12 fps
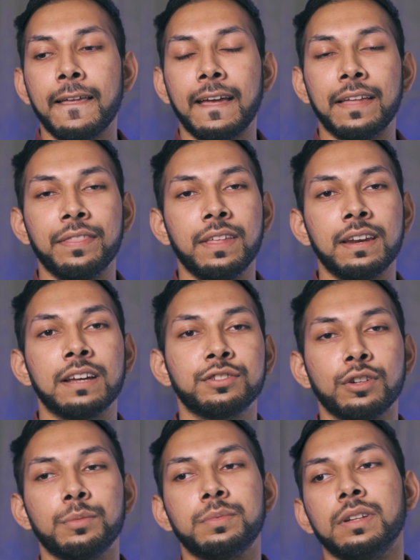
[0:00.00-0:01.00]
and then I
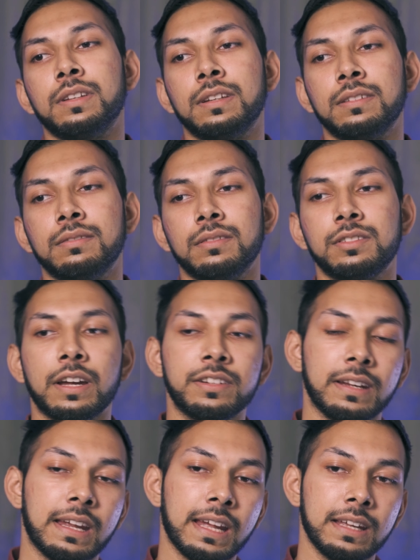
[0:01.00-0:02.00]
stopped and then
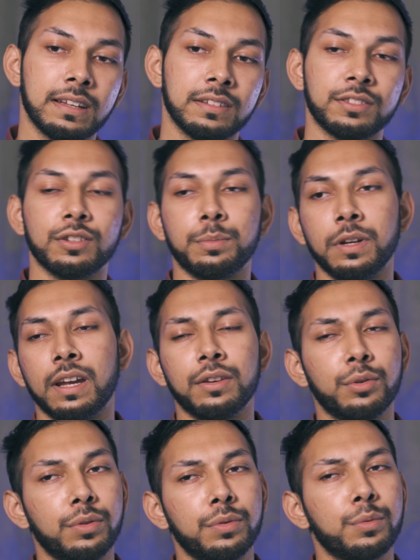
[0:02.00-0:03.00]
started again and stopped again
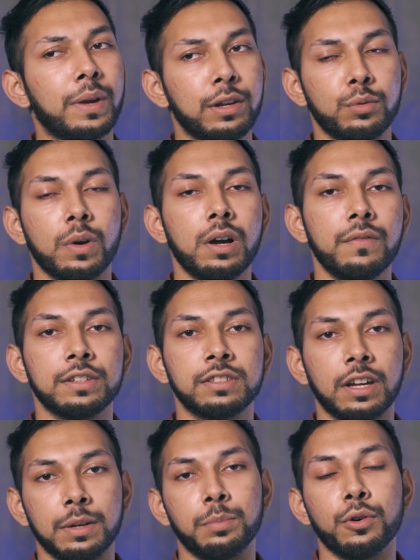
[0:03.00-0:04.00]
2012 I
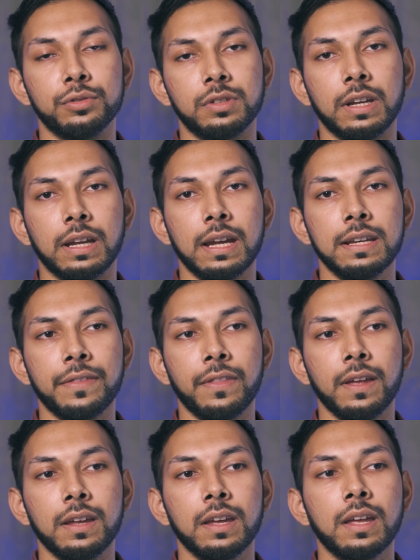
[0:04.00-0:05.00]
started posting again I
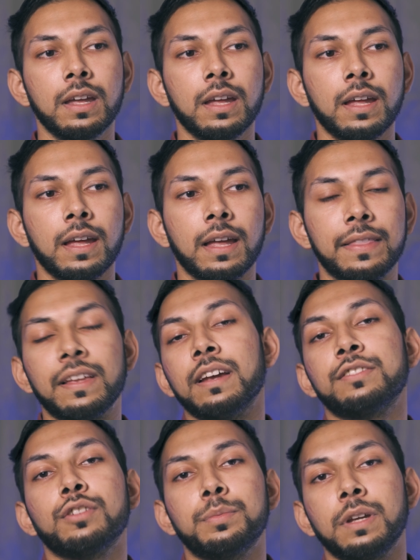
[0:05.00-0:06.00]
think and then I
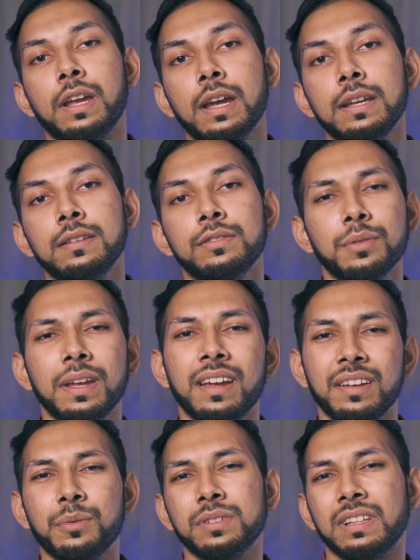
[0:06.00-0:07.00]
stopped again so yeah
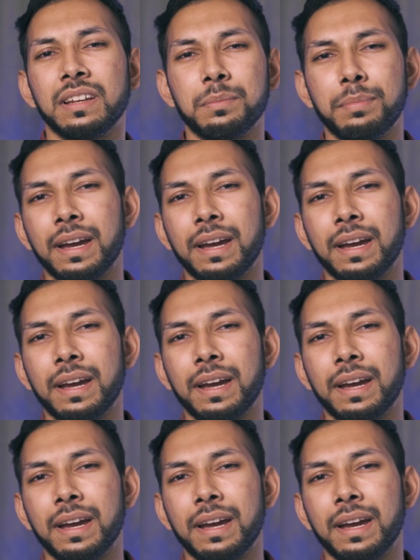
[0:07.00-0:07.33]
it was like